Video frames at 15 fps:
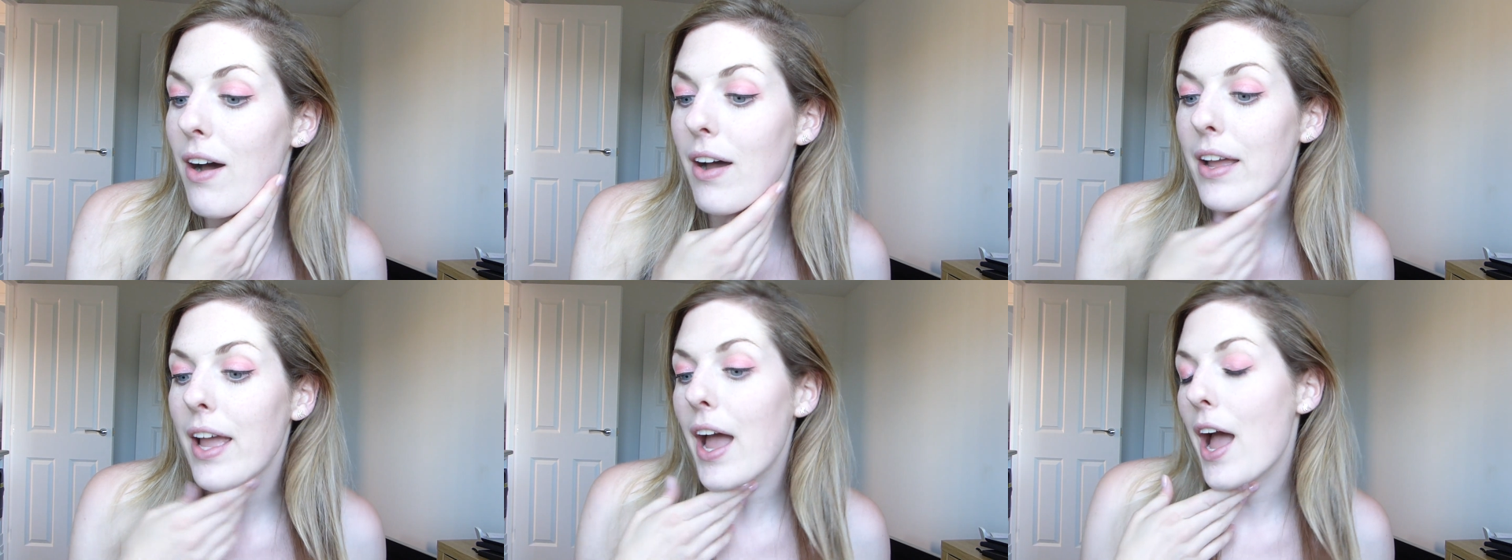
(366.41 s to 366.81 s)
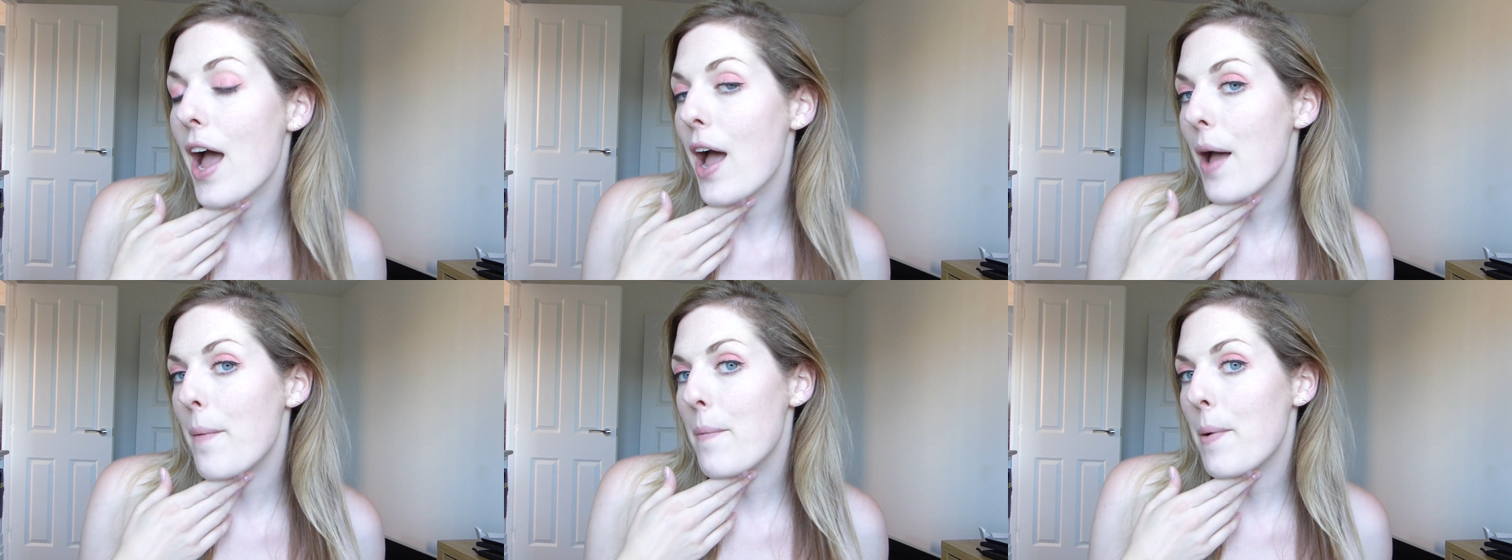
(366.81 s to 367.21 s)
I
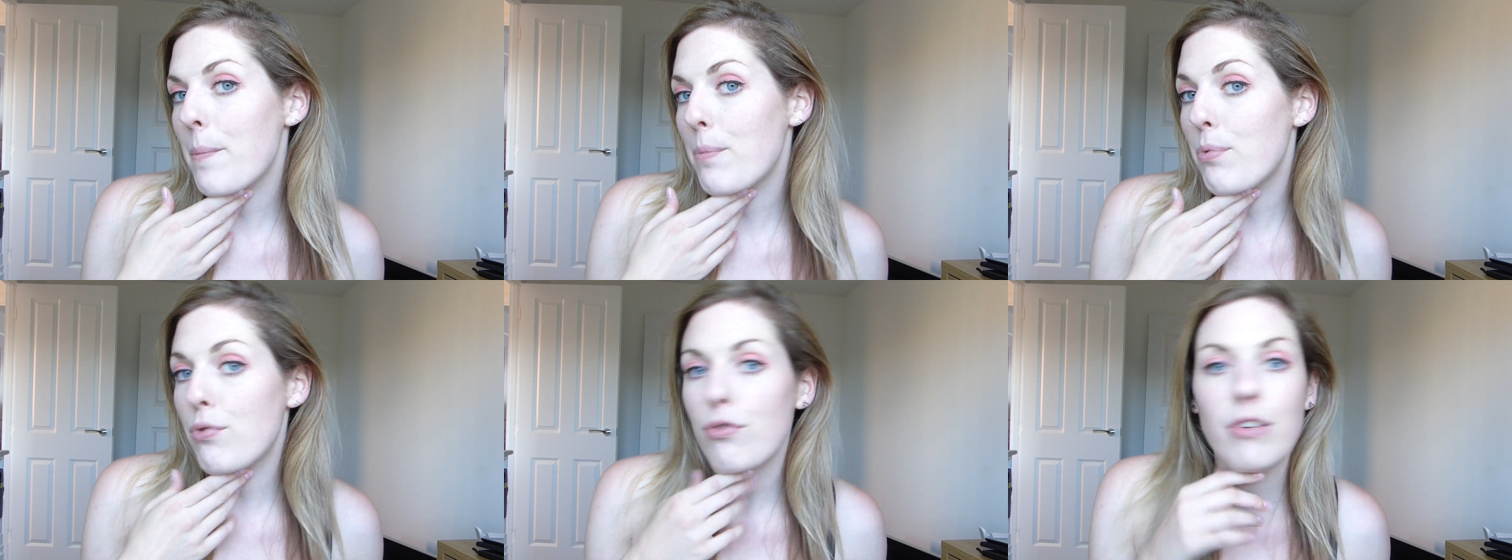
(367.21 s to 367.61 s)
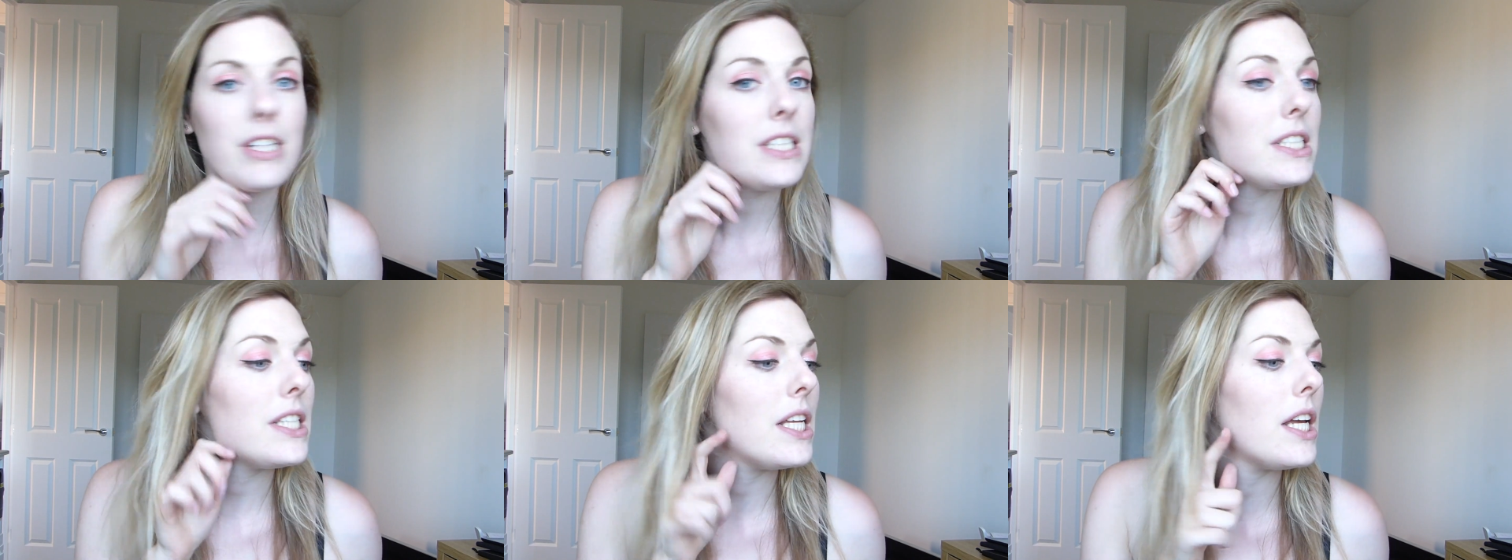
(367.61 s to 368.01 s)
am
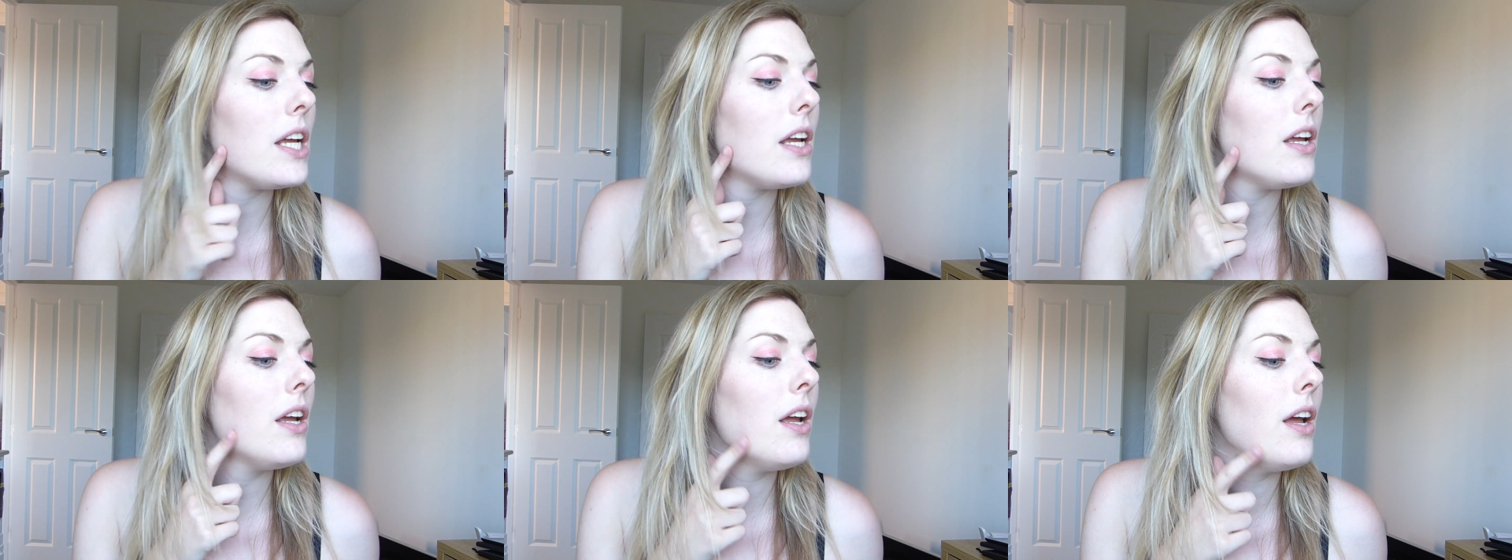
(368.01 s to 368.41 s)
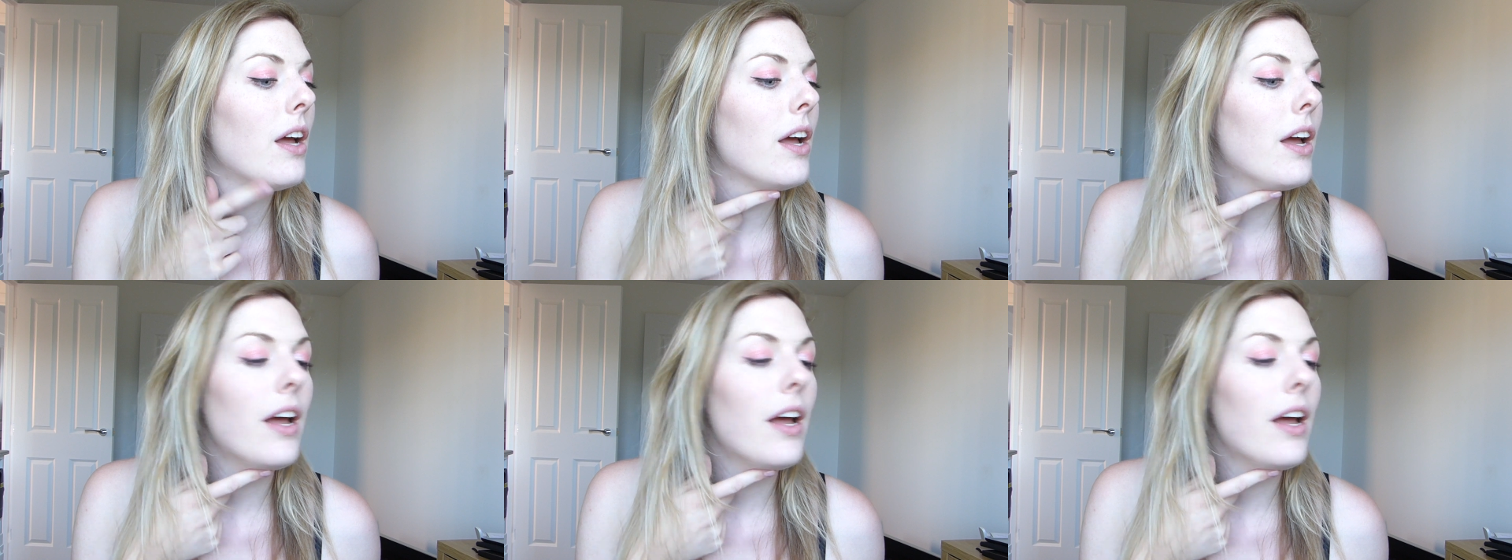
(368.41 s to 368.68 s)
pretty